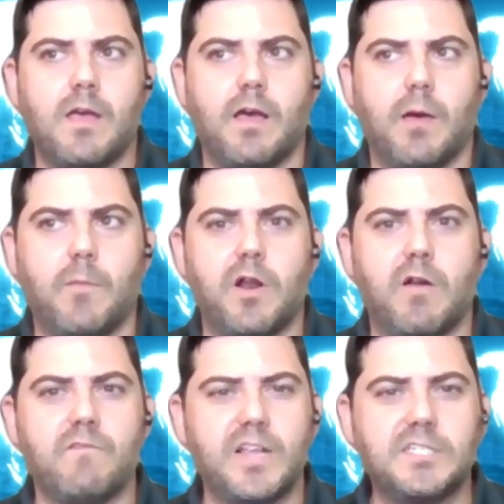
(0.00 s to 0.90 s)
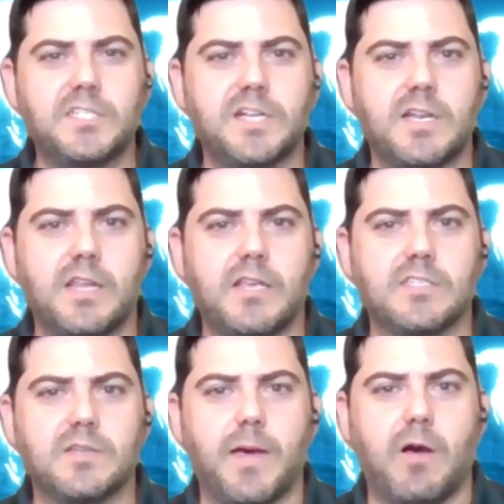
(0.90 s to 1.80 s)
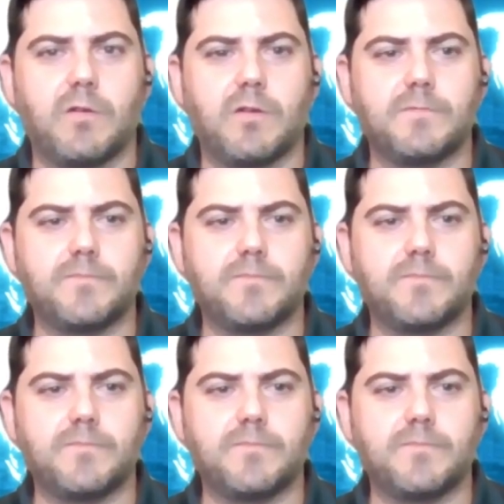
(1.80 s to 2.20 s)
And our vision is about,